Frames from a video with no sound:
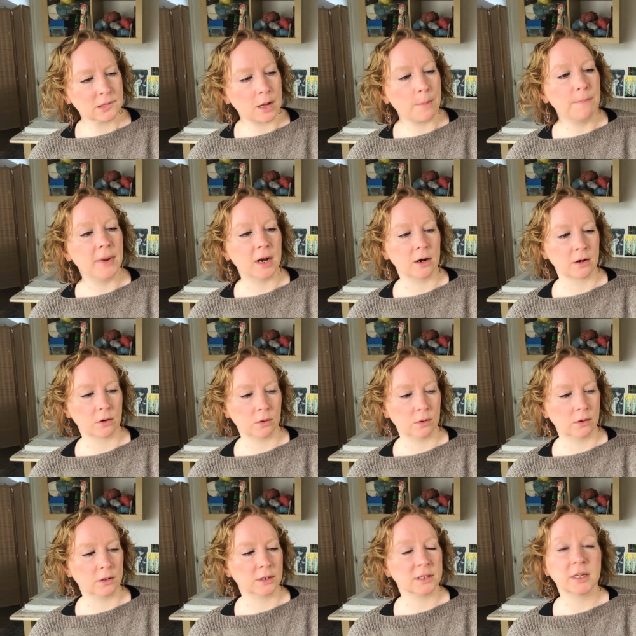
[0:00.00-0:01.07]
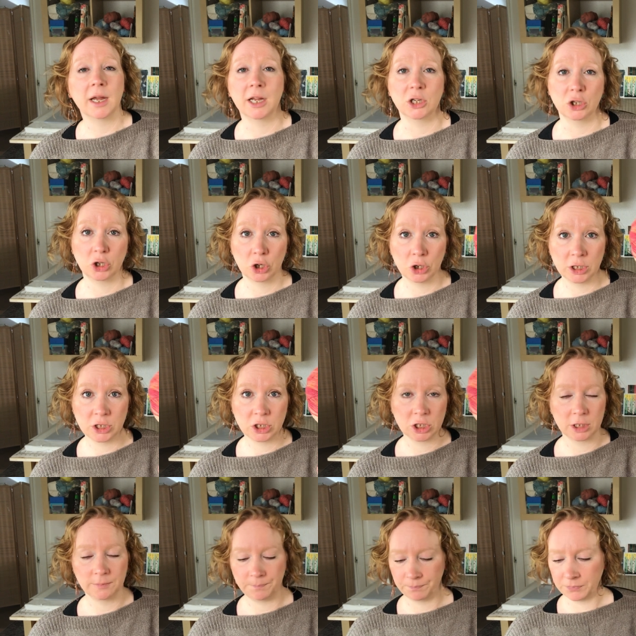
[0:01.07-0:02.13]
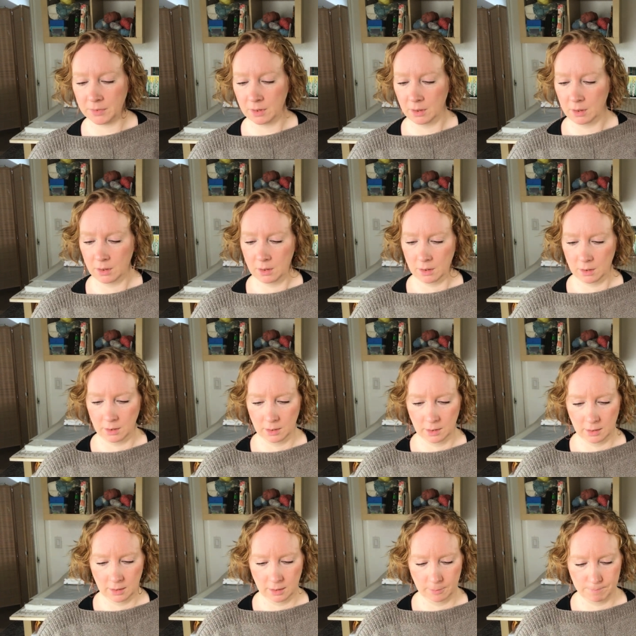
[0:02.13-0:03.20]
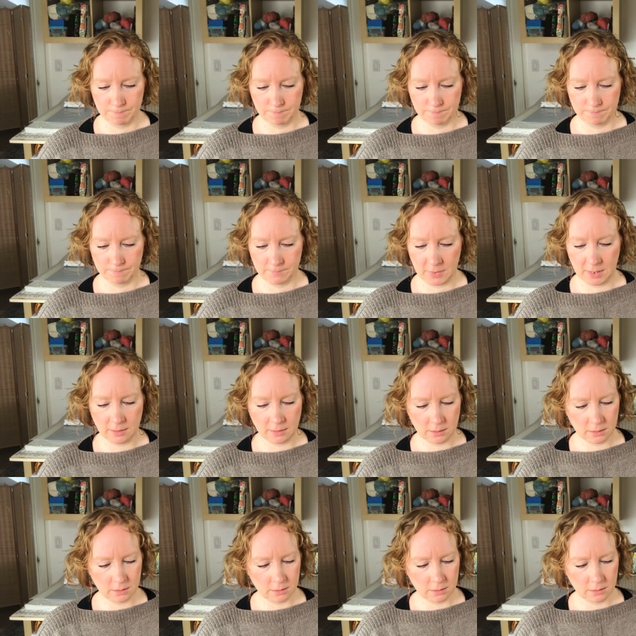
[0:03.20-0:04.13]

marigold and cutch. Um, and